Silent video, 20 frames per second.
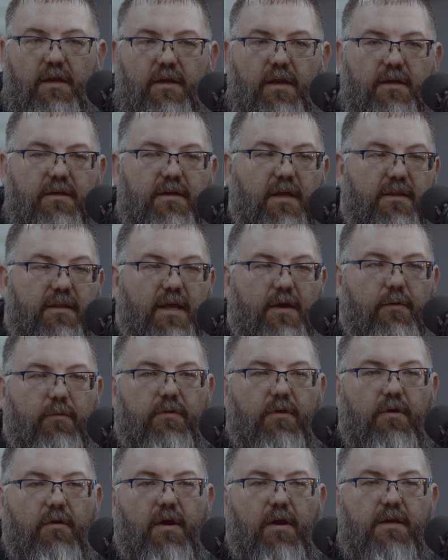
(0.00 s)
I take that with
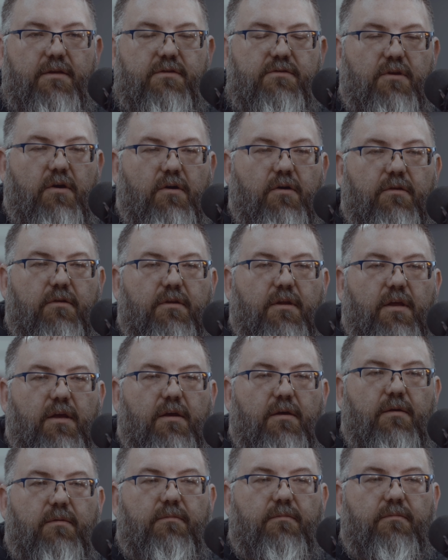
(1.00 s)
a grain of salt.
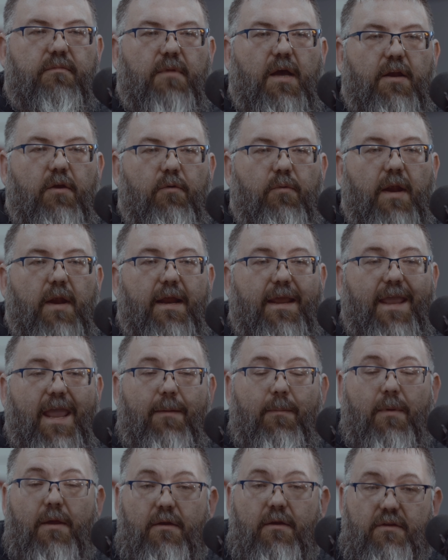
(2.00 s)
I know when I
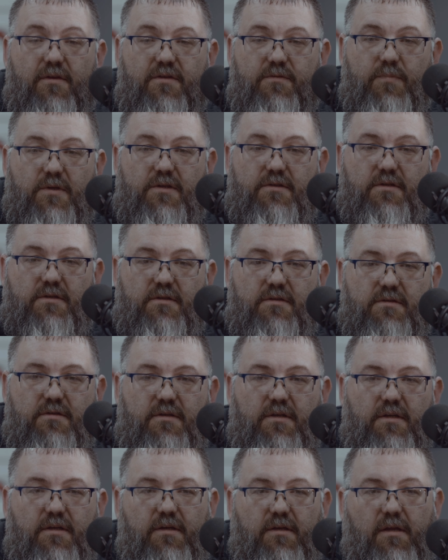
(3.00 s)
came into this business,
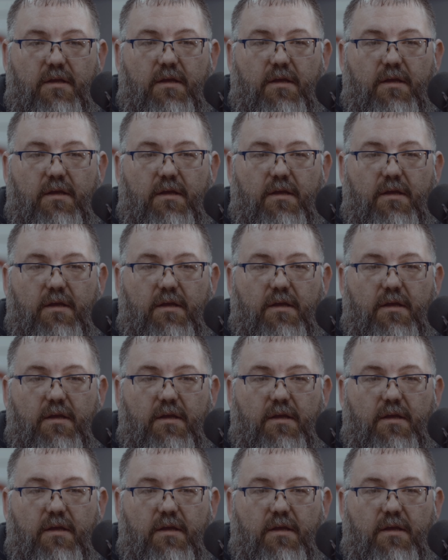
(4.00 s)
it